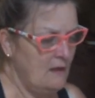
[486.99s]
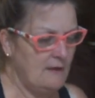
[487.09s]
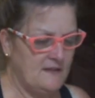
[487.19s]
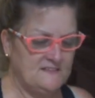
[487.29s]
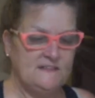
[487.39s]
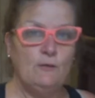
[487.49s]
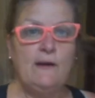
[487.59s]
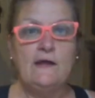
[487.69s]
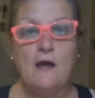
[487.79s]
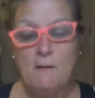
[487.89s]
Okay, so
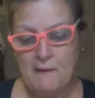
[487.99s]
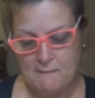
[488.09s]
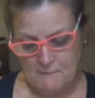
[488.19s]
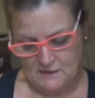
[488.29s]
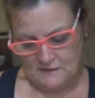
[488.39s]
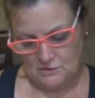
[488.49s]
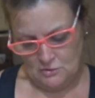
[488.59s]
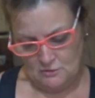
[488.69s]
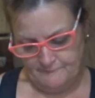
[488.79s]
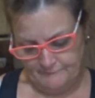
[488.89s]
I got my mother
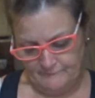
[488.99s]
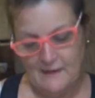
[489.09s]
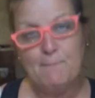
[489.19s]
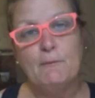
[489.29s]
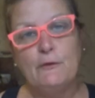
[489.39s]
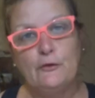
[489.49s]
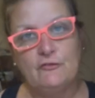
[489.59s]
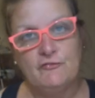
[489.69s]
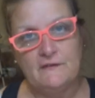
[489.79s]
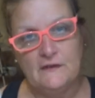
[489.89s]
a bird
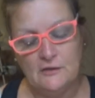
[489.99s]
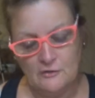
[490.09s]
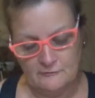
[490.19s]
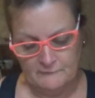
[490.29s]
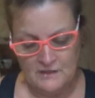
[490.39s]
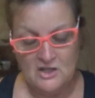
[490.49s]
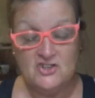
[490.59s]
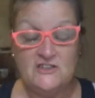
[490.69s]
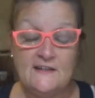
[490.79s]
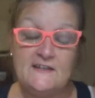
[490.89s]
feeder.
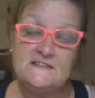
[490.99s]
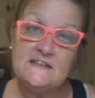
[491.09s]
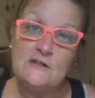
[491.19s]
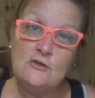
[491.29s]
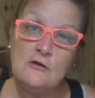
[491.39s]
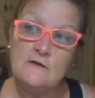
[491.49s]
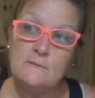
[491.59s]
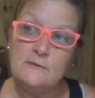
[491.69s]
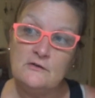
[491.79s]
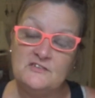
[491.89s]
She likes to hear all the
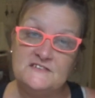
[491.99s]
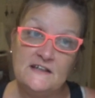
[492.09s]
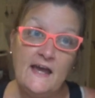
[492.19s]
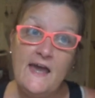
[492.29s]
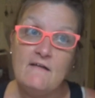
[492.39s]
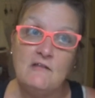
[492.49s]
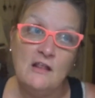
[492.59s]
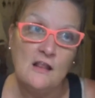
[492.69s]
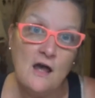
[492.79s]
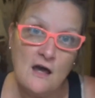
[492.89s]
birds, and I have a
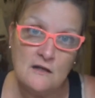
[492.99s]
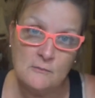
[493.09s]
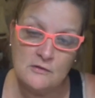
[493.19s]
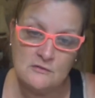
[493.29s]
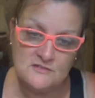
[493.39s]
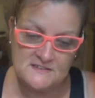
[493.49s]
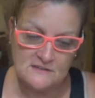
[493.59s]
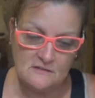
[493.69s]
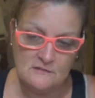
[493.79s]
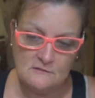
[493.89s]
lot of birds
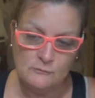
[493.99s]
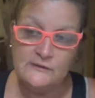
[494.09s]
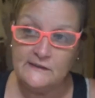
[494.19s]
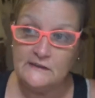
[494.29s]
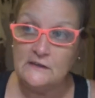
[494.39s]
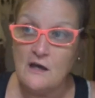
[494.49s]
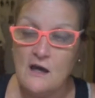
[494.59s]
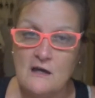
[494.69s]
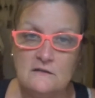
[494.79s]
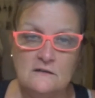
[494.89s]
here, really a
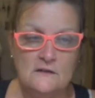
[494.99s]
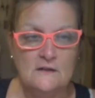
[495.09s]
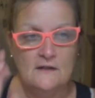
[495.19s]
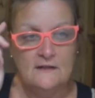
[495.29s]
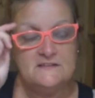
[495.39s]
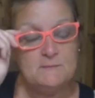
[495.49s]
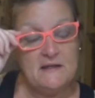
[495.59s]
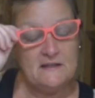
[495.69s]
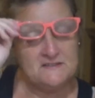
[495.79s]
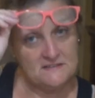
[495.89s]
lot. It's
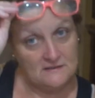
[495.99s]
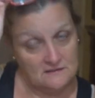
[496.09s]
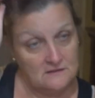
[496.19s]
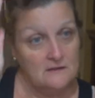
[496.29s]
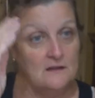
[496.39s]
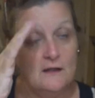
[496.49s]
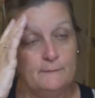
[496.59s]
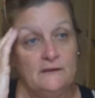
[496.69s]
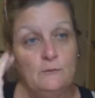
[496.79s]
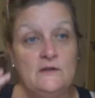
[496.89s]
amazing. I
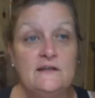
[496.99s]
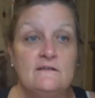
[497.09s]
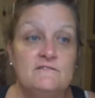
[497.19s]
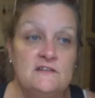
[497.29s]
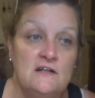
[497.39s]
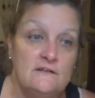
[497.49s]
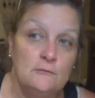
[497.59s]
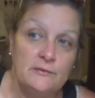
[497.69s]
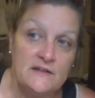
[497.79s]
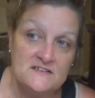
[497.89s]
mean, we lived in
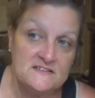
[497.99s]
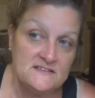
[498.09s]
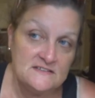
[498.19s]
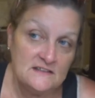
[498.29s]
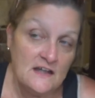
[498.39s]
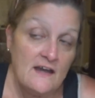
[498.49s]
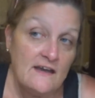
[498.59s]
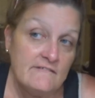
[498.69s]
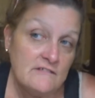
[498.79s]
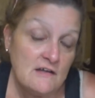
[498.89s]
other places, and I
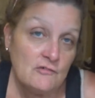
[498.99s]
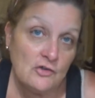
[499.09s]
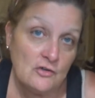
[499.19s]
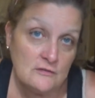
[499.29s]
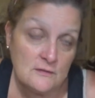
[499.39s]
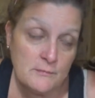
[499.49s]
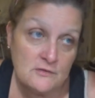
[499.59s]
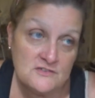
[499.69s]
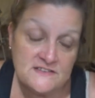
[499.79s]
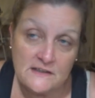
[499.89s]
have never heard the
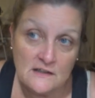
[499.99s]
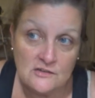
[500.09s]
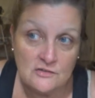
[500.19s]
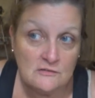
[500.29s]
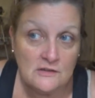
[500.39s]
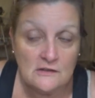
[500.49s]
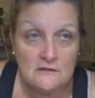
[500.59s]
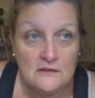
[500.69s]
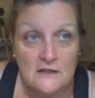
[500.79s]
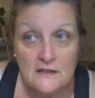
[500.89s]
birds like I do here.